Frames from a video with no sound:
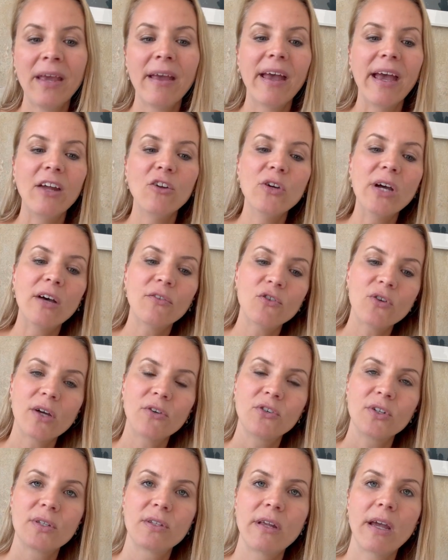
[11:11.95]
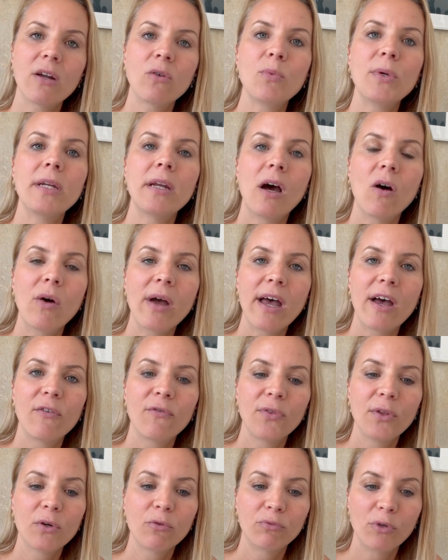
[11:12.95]
And you have to understand, we now have
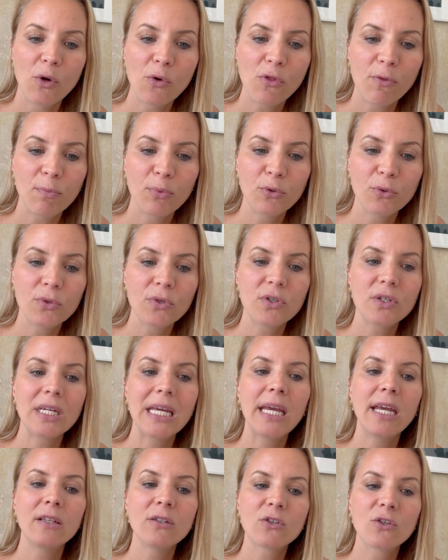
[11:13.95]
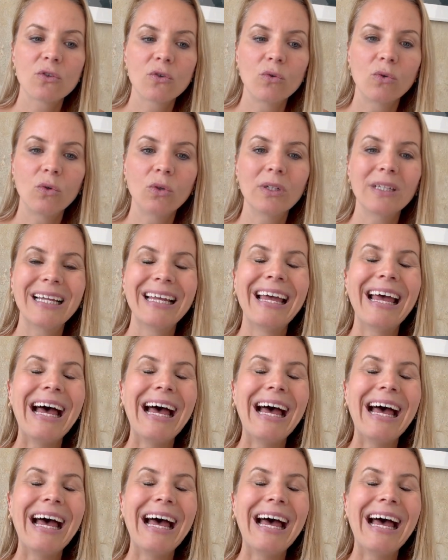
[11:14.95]
the growth boost in Skool.